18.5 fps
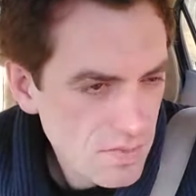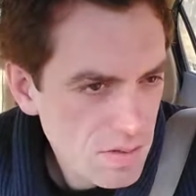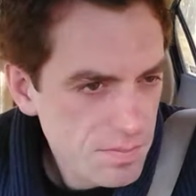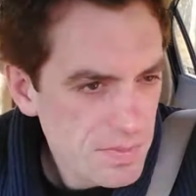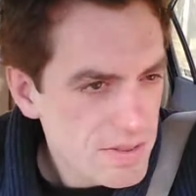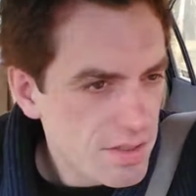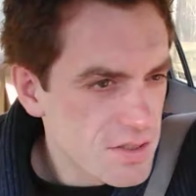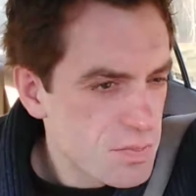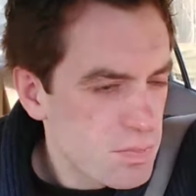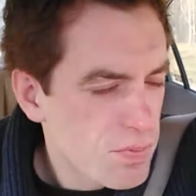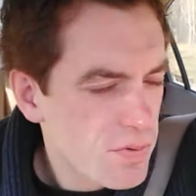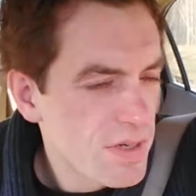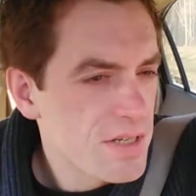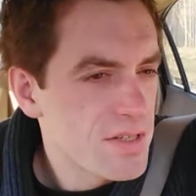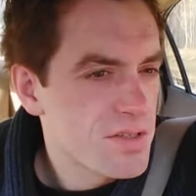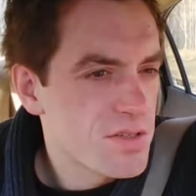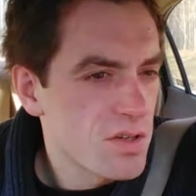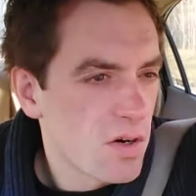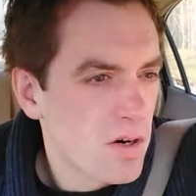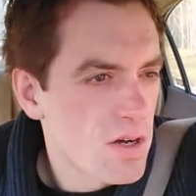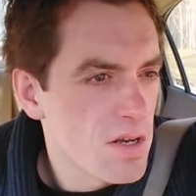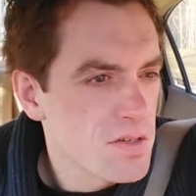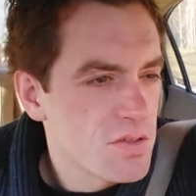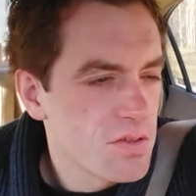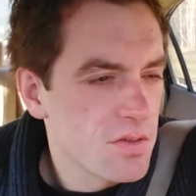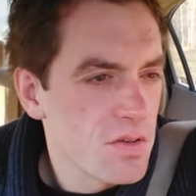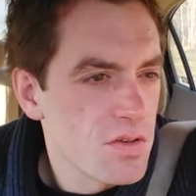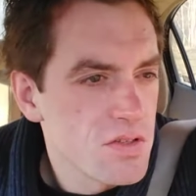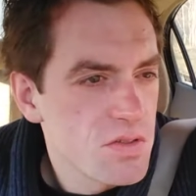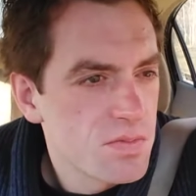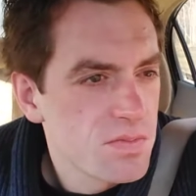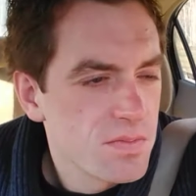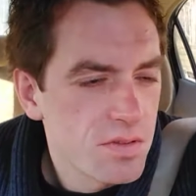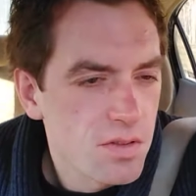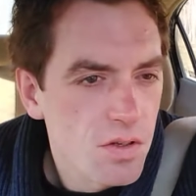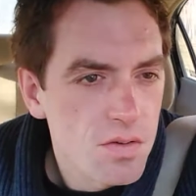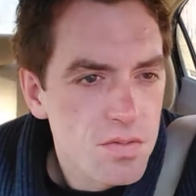because priests are also those
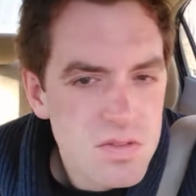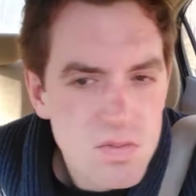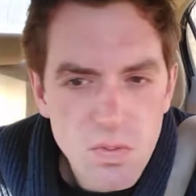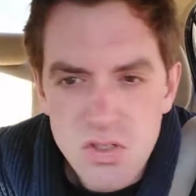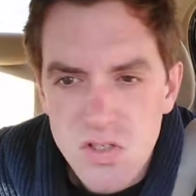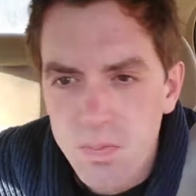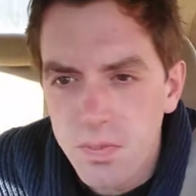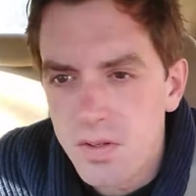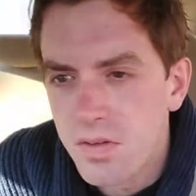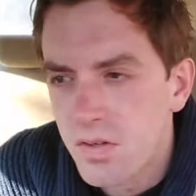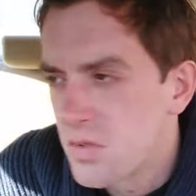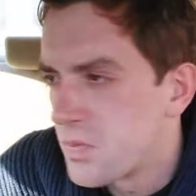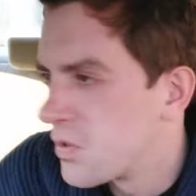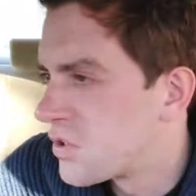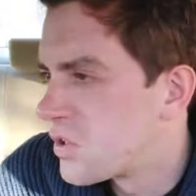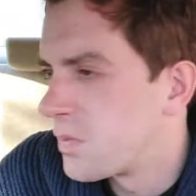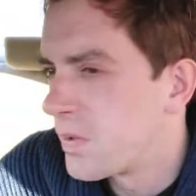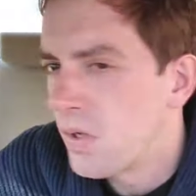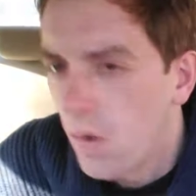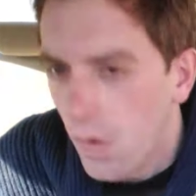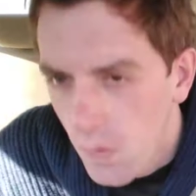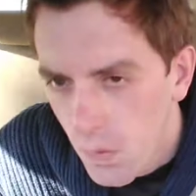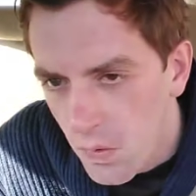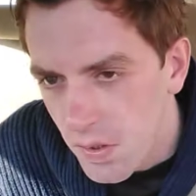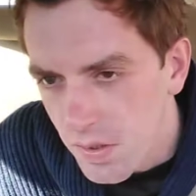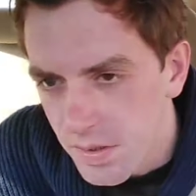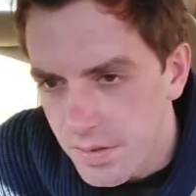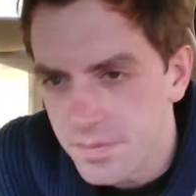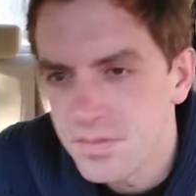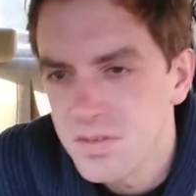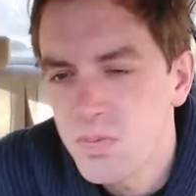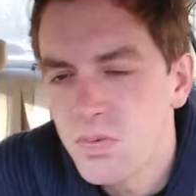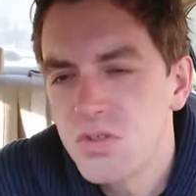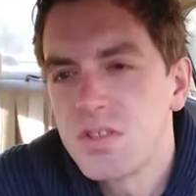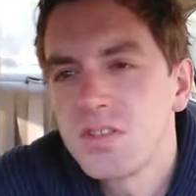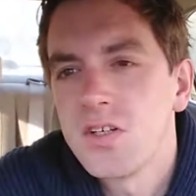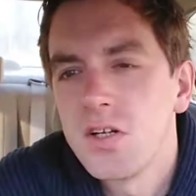supposed to be holy,
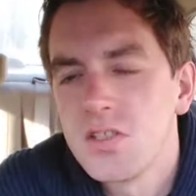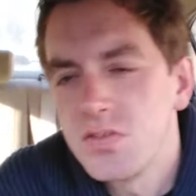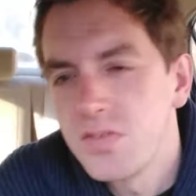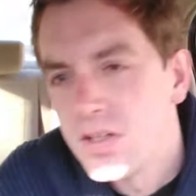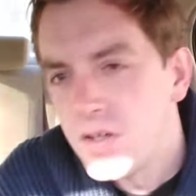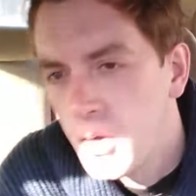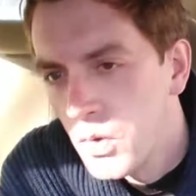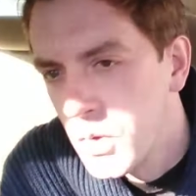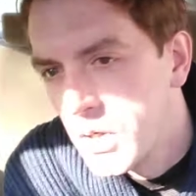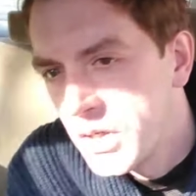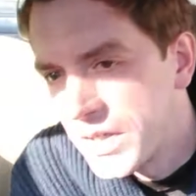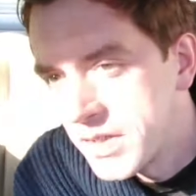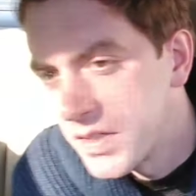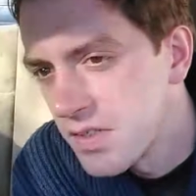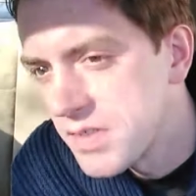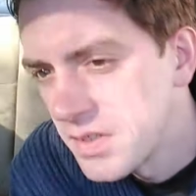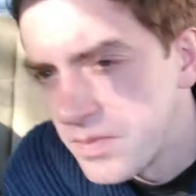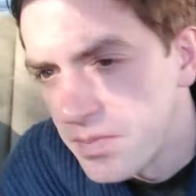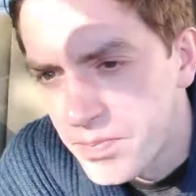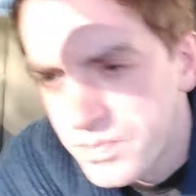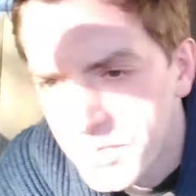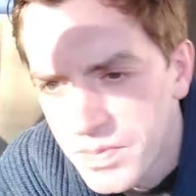supposed to cultivate holiness, and